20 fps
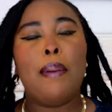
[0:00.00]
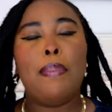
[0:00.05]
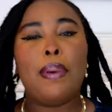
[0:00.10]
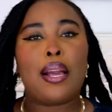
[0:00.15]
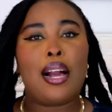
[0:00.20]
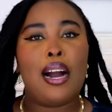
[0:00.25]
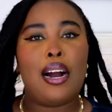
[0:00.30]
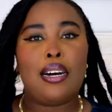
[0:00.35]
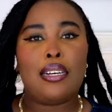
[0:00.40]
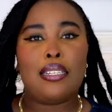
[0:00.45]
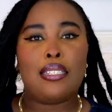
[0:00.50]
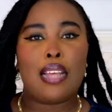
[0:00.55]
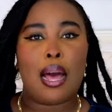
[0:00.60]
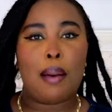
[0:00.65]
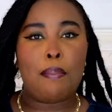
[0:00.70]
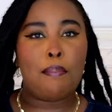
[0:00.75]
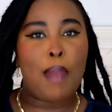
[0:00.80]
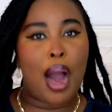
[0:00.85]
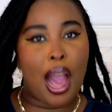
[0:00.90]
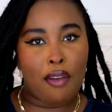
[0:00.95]
Because
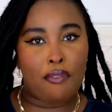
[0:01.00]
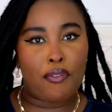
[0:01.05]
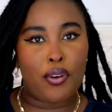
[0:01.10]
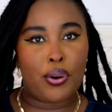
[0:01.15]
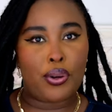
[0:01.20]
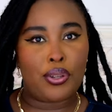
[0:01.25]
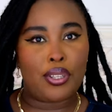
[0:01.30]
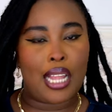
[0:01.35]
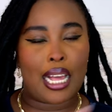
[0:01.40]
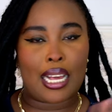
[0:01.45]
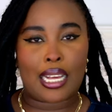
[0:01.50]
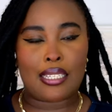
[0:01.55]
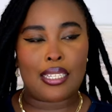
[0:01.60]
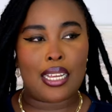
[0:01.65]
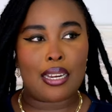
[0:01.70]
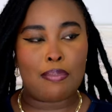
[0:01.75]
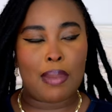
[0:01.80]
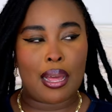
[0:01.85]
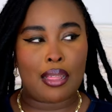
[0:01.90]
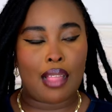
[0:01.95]
my phone, like I
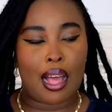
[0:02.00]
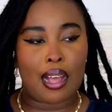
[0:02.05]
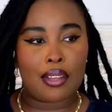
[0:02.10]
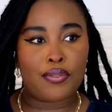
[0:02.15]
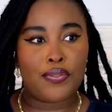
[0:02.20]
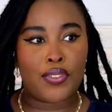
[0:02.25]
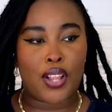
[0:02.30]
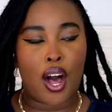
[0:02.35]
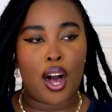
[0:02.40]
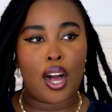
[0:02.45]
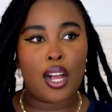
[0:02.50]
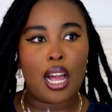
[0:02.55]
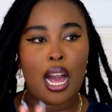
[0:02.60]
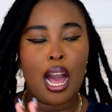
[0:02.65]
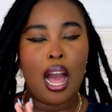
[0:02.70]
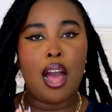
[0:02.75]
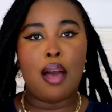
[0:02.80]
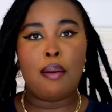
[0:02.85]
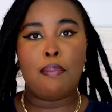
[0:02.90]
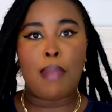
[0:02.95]
said in my last vlog,
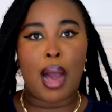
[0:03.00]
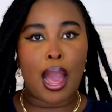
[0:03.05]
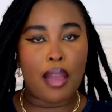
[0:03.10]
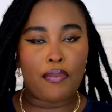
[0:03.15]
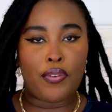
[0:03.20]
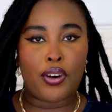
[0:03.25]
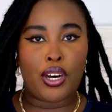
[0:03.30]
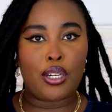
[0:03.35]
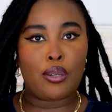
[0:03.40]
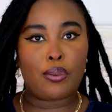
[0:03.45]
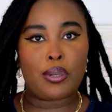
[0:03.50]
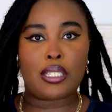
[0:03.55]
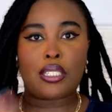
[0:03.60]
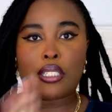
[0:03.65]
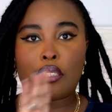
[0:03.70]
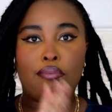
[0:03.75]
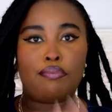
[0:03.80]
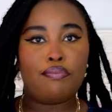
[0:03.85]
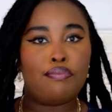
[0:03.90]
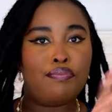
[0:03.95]
my phone
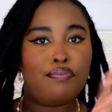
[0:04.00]
was,